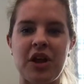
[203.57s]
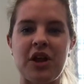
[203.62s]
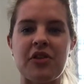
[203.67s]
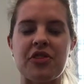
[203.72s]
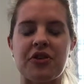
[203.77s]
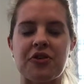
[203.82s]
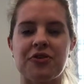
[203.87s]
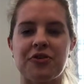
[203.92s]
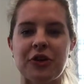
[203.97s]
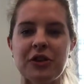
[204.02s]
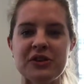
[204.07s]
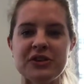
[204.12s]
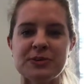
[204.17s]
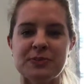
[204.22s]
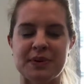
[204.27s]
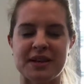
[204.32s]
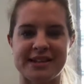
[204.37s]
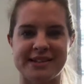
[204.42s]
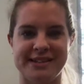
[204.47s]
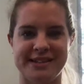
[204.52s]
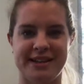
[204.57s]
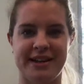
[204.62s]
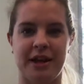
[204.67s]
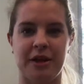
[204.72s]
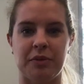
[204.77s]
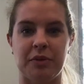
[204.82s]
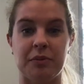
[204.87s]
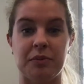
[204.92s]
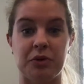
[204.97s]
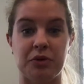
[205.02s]
The first piece that
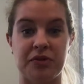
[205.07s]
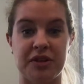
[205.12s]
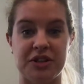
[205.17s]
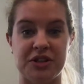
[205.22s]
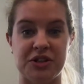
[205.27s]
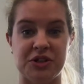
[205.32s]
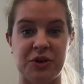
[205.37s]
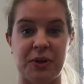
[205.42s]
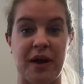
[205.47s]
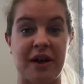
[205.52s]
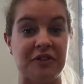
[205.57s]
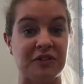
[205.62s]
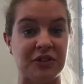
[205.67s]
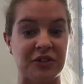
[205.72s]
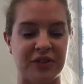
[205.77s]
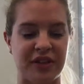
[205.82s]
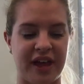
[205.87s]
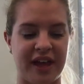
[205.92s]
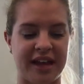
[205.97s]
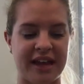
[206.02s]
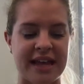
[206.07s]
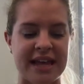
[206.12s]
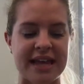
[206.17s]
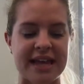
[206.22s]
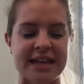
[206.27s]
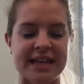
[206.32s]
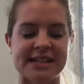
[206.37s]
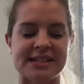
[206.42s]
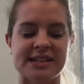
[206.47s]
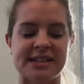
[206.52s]
I would move into after that
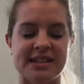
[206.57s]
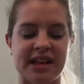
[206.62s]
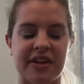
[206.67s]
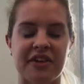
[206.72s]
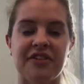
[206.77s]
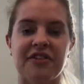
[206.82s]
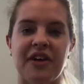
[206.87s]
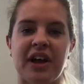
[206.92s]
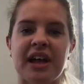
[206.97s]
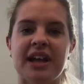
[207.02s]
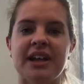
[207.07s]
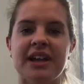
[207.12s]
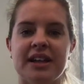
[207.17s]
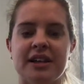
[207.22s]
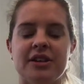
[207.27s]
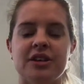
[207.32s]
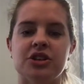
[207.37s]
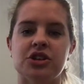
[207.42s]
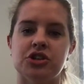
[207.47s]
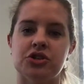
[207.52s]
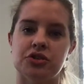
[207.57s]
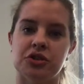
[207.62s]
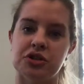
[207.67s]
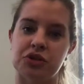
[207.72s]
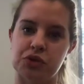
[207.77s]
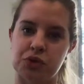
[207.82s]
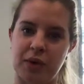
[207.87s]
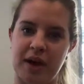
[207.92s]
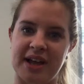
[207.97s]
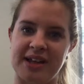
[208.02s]
is identifying industry
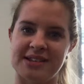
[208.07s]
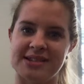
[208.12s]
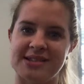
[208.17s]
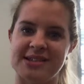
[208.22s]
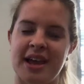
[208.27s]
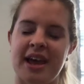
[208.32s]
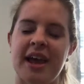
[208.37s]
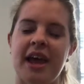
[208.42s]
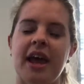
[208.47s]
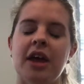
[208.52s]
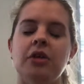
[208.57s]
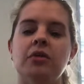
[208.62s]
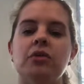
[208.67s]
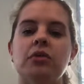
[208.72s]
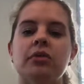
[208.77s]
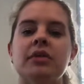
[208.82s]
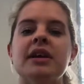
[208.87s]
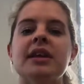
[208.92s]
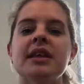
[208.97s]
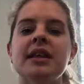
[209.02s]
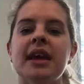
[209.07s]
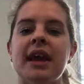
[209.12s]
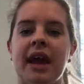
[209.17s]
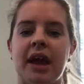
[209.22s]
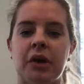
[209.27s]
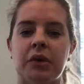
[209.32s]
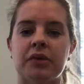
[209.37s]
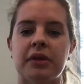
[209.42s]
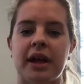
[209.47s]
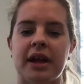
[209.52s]
trends and really
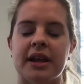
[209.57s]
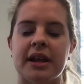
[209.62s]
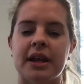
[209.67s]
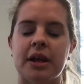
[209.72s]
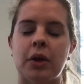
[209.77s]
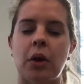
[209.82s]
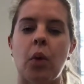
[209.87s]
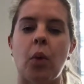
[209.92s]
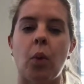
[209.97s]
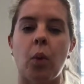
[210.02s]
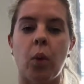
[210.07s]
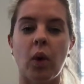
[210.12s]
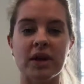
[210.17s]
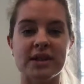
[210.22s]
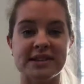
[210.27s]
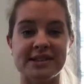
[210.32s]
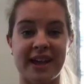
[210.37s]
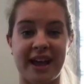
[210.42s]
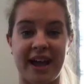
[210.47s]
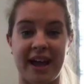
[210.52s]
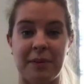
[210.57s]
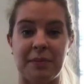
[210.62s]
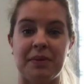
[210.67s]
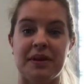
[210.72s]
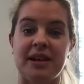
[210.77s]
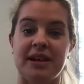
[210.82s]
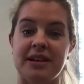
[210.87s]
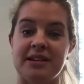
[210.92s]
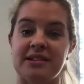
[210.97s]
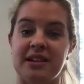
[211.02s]
outlining what's
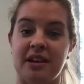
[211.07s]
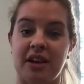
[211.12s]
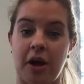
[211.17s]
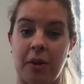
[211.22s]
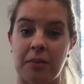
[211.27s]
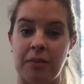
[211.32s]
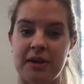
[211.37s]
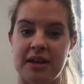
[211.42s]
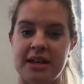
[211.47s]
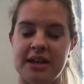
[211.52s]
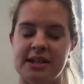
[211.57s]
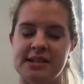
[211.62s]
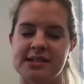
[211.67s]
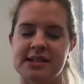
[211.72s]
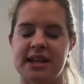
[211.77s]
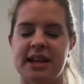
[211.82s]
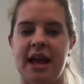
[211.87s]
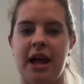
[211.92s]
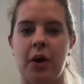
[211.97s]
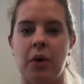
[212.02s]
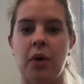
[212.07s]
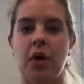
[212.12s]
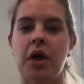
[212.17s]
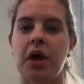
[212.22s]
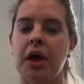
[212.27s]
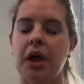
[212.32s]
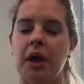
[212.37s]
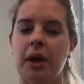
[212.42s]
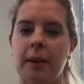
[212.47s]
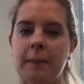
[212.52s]
happening to companies and how
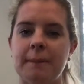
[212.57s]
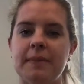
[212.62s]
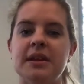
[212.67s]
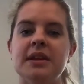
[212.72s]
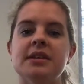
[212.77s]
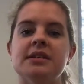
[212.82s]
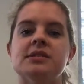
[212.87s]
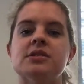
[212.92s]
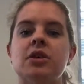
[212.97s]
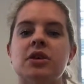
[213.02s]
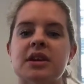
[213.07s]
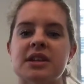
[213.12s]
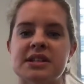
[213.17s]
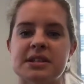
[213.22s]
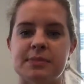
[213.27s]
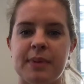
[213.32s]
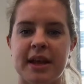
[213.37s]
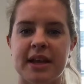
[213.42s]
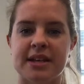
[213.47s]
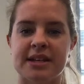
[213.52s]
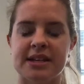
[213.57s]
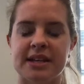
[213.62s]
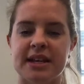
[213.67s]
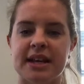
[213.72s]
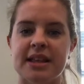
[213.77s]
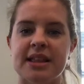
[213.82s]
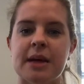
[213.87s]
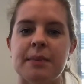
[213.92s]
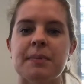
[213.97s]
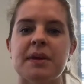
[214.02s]
companies are
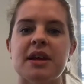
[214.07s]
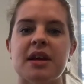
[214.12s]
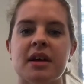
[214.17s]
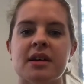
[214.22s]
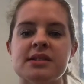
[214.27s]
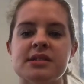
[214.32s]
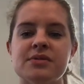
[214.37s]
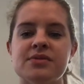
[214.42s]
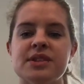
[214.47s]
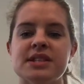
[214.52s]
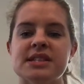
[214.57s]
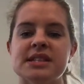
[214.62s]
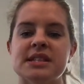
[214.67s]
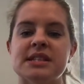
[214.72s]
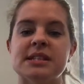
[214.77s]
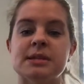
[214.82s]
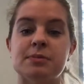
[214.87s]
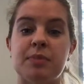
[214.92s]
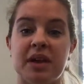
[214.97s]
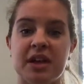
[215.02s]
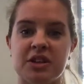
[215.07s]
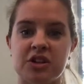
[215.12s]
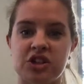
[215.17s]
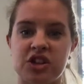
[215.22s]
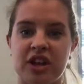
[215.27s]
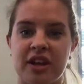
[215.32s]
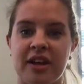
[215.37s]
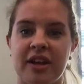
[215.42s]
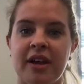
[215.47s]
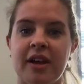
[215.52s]
expanding, and that because of this
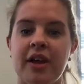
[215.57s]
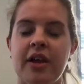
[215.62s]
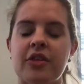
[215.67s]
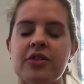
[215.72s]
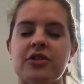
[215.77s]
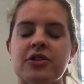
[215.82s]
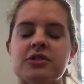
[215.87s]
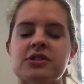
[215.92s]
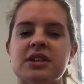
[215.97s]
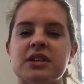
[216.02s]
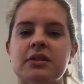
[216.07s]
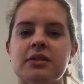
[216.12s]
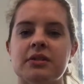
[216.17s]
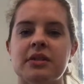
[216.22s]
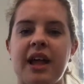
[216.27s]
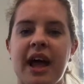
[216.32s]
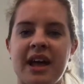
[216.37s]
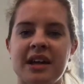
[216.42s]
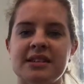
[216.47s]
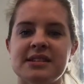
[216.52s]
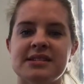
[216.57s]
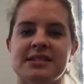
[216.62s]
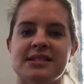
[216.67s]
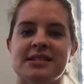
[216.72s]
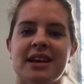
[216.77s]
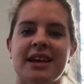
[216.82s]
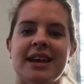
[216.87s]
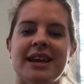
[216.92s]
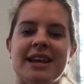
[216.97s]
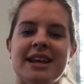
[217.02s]
expansion, there's a less
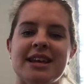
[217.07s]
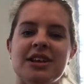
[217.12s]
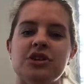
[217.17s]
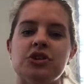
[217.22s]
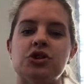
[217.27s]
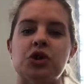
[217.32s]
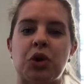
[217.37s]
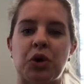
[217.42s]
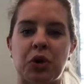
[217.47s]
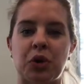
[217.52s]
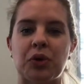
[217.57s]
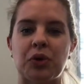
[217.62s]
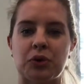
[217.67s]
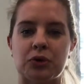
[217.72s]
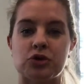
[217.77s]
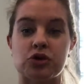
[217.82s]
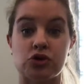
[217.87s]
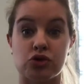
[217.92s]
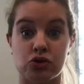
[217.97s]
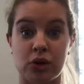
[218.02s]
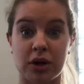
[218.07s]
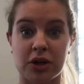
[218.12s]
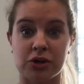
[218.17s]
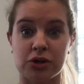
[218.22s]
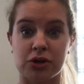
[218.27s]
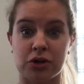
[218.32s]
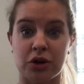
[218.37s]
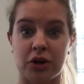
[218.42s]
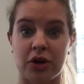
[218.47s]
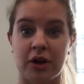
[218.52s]
internal
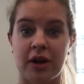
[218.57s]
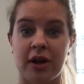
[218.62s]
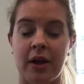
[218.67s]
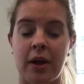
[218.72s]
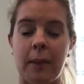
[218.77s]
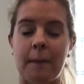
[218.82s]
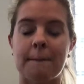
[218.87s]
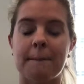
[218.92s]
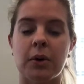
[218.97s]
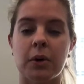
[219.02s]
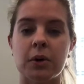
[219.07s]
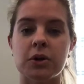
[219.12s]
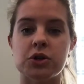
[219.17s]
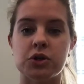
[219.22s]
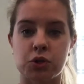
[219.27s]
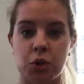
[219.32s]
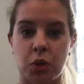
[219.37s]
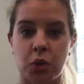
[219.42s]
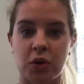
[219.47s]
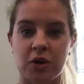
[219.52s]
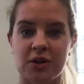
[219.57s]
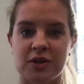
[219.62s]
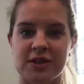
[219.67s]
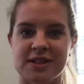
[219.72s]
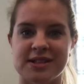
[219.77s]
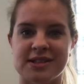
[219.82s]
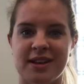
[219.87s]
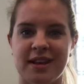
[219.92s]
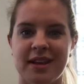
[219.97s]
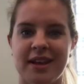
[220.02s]
structure put
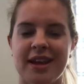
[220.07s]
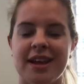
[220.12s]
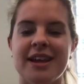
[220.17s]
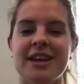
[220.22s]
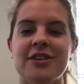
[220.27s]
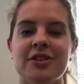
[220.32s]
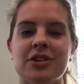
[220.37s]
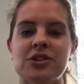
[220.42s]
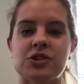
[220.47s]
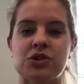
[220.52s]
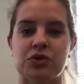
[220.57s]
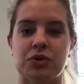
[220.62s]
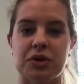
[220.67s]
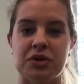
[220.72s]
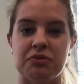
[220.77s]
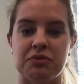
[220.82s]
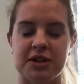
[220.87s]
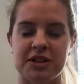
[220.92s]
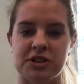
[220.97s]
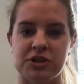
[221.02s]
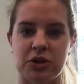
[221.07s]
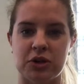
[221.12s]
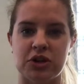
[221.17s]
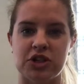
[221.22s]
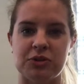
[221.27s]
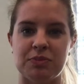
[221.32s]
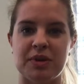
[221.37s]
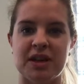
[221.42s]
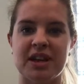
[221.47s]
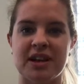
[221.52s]
towards industry
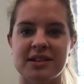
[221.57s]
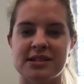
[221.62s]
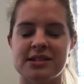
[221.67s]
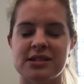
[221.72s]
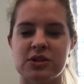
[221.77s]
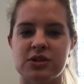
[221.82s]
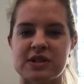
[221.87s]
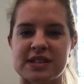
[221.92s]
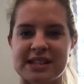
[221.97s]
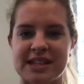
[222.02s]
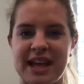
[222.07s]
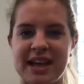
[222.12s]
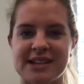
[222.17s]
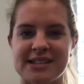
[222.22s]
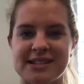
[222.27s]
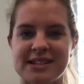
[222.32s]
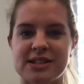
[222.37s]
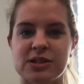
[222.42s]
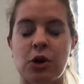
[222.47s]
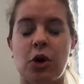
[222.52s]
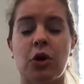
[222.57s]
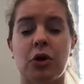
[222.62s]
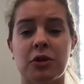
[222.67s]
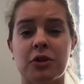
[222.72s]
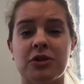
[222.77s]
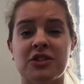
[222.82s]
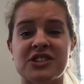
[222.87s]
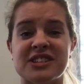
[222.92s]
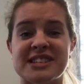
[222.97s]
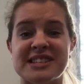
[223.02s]
research, and because there's less, it's
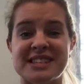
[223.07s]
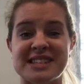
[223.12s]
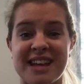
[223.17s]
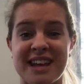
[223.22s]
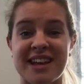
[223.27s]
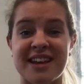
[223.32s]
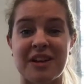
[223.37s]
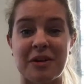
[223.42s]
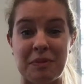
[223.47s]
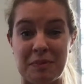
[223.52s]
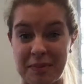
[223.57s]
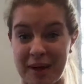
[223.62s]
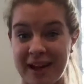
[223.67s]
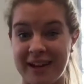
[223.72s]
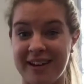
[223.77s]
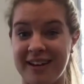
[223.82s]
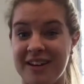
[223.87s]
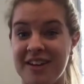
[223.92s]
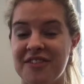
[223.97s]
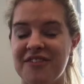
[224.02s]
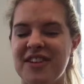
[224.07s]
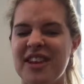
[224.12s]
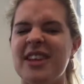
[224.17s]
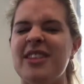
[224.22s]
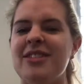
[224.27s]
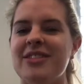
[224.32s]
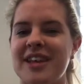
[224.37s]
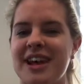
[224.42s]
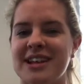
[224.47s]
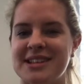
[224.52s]
harder to stay competitive
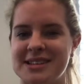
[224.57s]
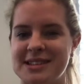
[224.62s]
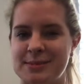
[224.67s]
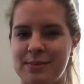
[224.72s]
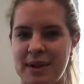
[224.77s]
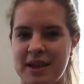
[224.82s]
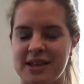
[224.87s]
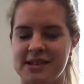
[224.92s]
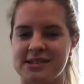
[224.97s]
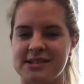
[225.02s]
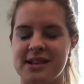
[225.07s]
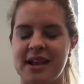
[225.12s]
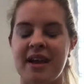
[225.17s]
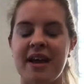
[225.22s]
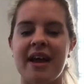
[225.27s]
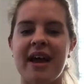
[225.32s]
in that space.